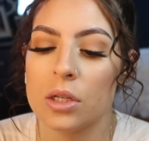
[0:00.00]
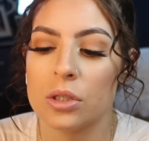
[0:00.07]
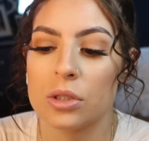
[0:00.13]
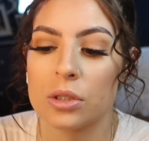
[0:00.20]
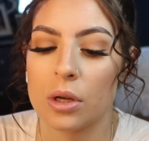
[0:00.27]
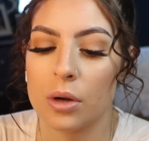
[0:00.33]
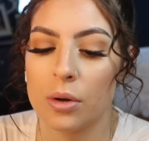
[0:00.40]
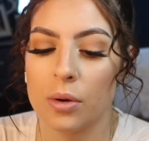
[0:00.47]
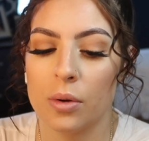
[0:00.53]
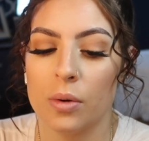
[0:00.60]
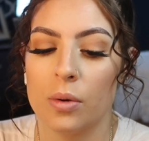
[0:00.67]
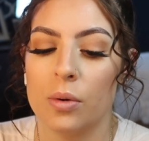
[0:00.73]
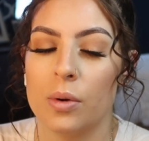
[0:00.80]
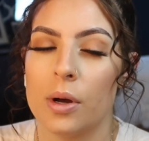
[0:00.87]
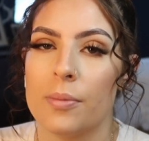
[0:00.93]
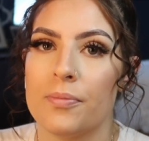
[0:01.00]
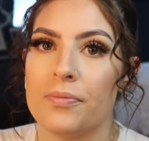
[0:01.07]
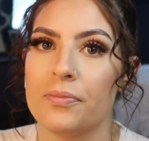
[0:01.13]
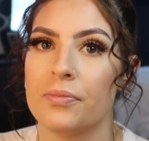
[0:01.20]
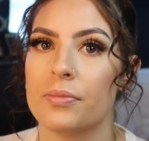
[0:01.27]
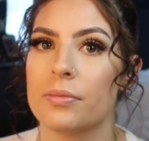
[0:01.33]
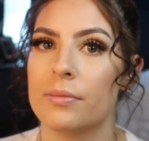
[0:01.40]
So
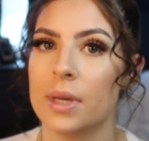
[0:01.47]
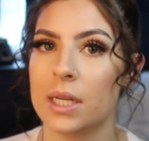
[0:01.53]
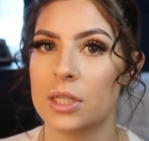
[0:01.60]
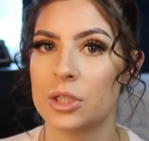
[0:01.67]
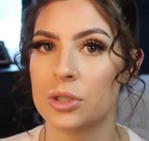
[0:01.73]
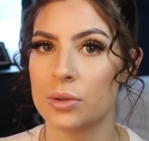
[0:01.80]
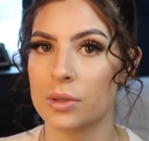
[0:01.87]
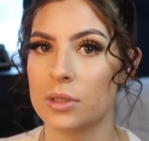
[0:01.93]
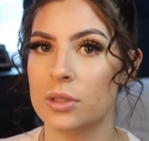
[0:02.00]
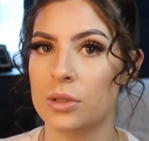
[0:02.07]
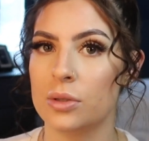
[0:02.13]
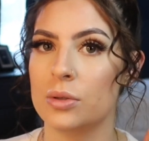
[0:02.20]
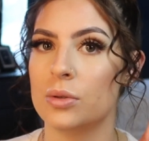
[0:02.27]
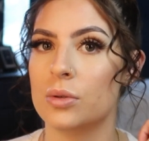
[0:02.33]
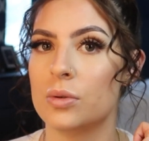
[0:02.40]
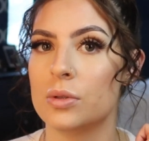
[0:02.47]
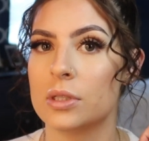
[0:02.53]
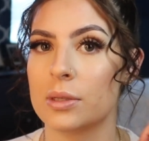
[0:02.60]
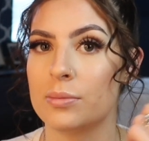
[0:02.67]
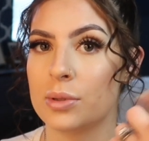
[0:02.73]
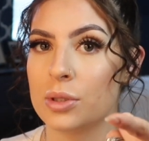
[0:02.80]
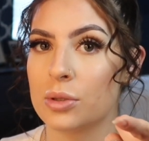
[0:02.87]
make sure to
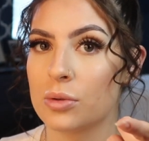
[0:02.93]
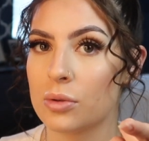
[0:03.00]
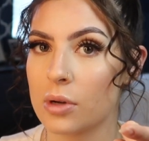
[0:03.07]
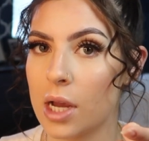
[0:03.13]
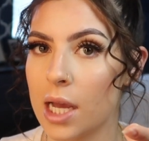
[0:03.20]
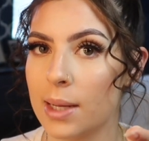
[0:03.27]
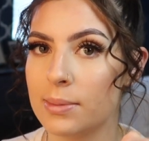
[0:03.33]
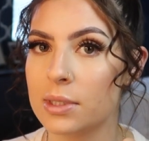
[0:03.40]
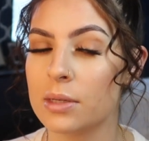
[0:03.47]
subscribe